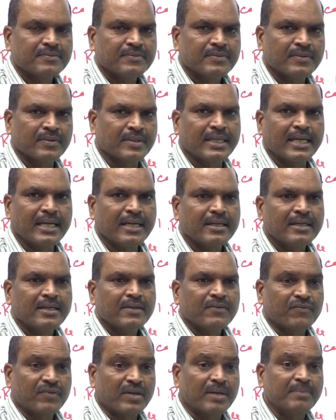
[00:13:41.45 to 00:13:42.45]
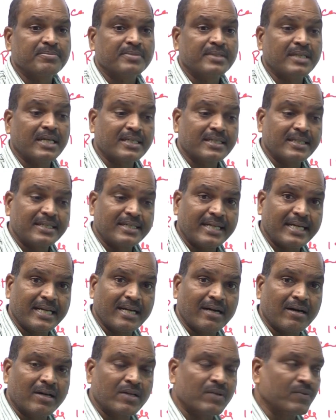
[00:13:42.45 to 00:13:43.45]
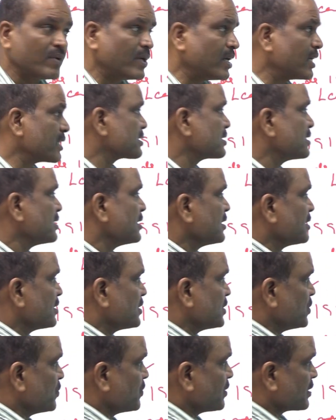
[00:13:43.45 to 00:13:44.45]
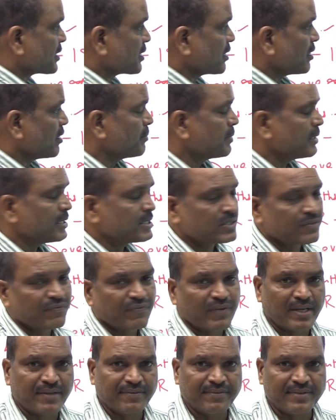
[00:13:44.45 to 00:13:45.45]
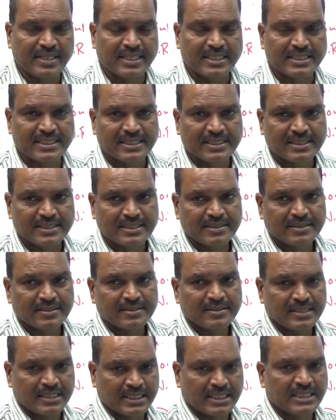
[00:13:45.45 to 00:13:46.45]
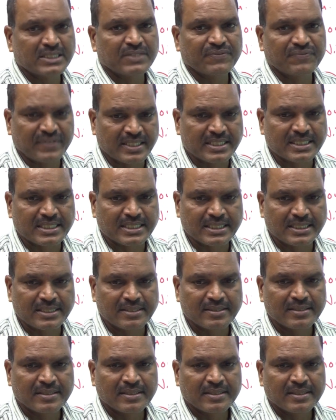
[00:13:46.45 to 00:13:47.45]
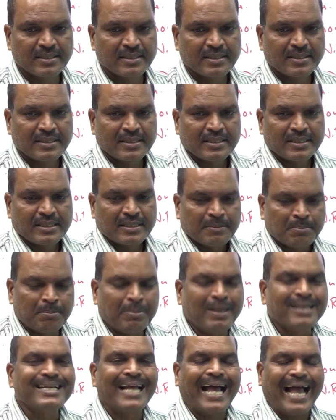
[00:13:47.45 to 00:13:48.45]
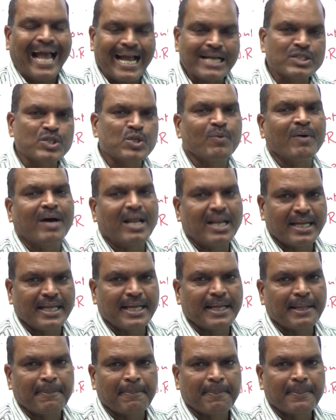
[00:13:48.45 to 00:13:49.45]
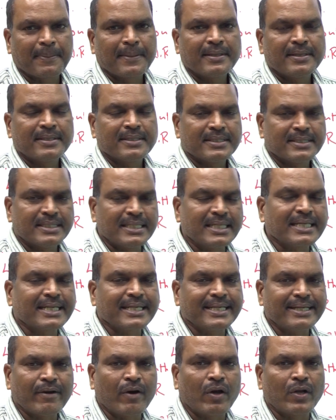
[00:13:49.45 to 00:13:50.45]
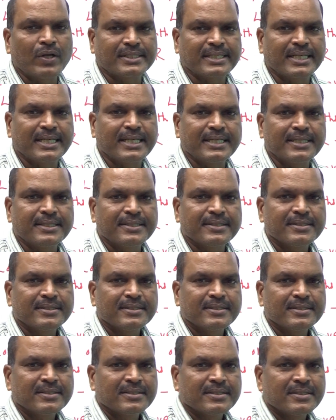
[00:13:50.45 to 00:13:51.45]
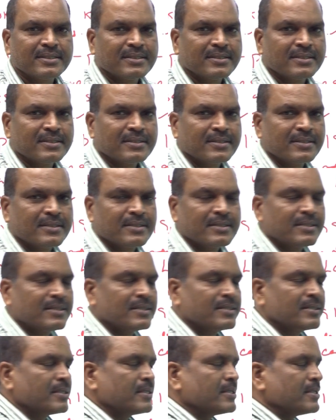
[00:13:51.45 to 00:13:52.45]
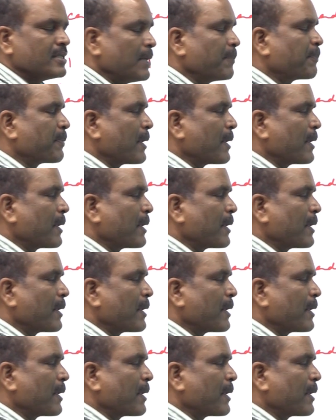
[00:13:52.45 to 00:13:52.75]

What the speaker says: Okay? From that day onwards, your term is 5 years. It is fixed. But actually, in reality, in